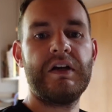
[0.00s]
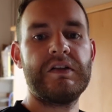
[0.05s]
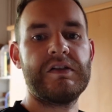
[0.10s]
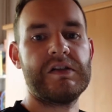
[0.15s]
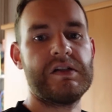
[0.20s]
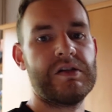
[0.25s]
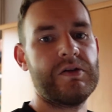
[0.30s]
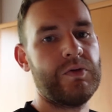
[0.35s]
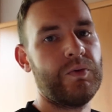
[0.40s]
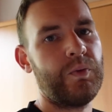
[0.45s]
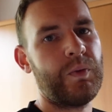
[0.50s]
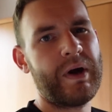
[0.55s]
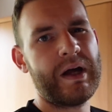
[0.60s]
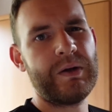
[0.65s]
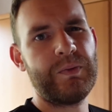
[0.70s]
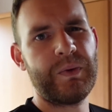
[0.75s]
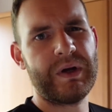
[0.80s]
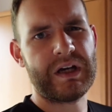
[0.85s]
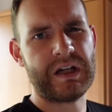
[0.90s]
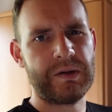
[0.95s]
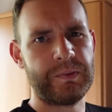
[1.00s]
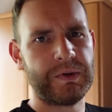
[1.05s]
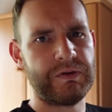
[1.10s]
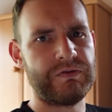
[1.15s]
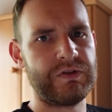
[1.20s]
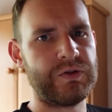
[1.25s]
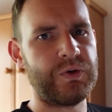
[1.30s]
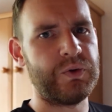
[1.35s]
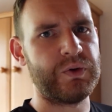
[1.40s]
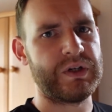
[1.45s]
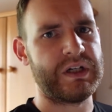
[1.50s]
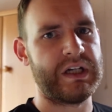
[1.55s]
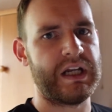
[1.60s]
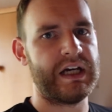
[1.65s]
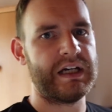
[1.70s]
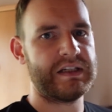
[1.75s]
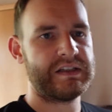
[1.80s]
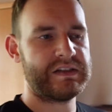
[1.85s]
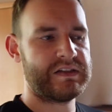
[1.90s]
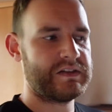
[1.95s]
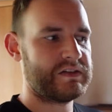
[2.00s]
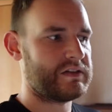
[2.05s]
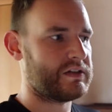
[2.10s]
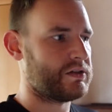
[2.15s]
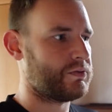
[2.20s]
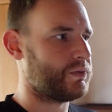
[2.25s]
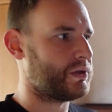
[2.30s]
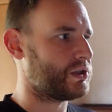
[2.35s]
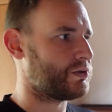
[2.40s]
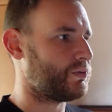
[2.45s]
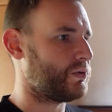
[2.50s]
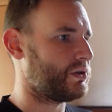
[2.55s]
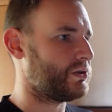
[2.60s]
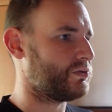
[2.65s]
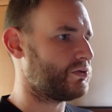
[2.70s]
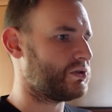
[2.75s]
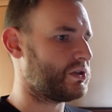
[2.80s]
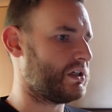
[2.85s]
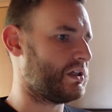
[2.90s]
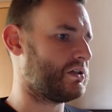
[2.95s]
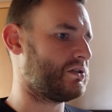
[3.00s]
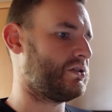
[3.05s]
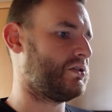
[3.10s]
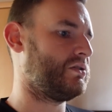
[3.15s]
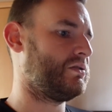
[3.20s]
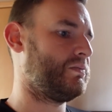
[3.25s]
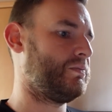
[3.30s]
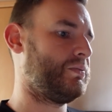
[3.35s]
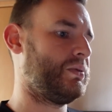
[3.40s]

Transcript: Don't know when we're going to be recording next, don't know which one you'll see us on,